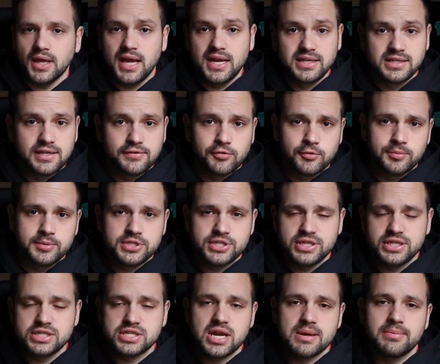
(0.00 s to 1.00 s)
at a different
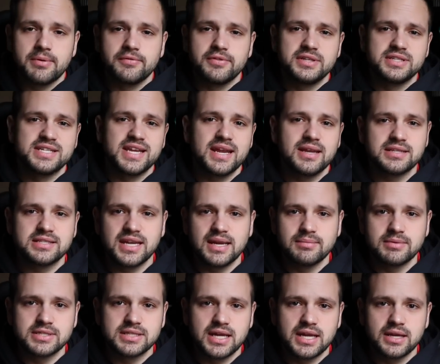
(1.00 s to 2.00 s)
machine shop of the
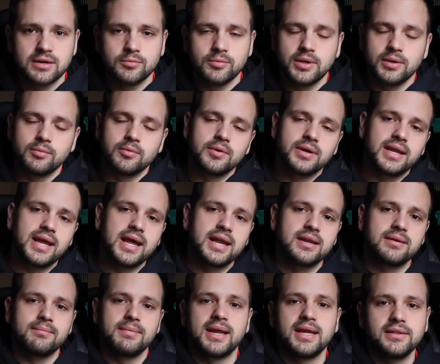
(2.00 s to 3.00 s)
same design. We went ahead
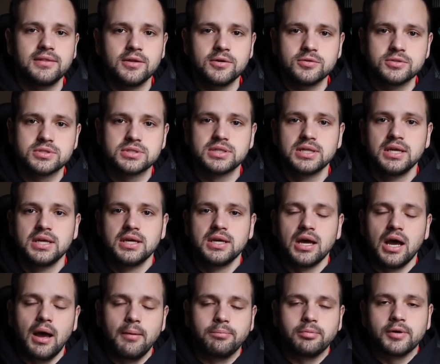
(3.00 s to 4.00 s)
and made those
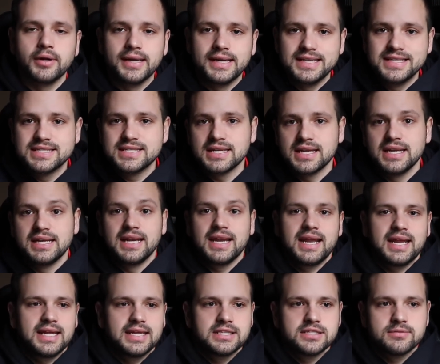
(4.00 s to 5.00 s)
upgrades and
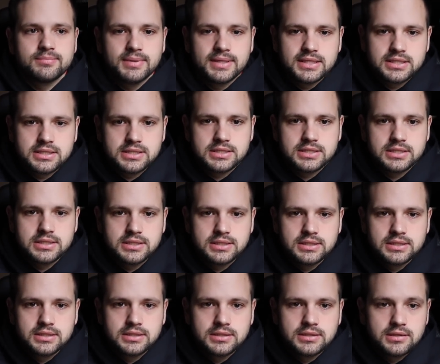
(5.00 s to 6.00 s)
enhancements.
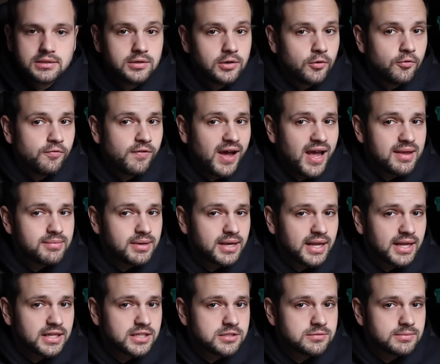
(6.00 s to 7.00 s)
No vibe
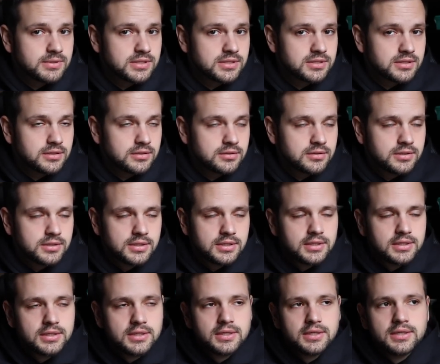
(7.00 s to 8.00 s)
enhancements though.
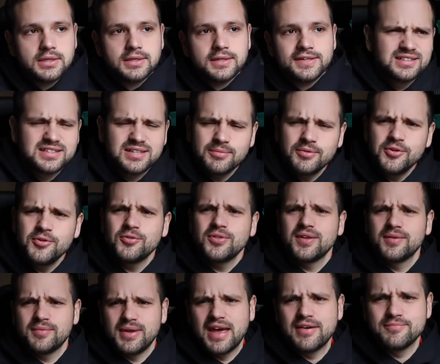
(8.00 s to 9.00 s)
Some of you
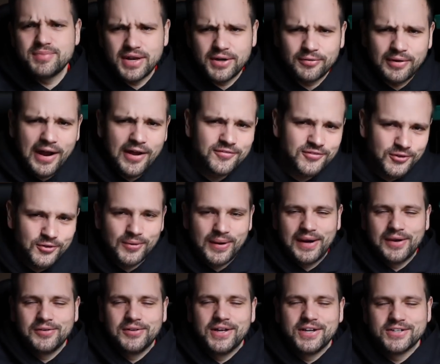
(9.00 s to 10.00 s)
then have been around for a
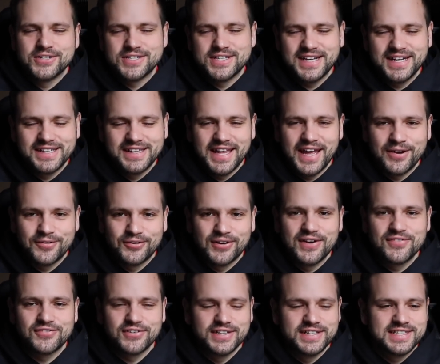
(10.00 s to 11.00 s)
while understand that
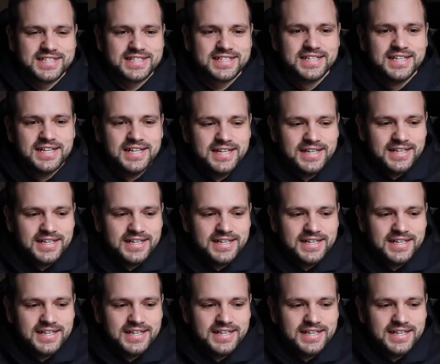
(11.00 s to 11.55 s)
reference.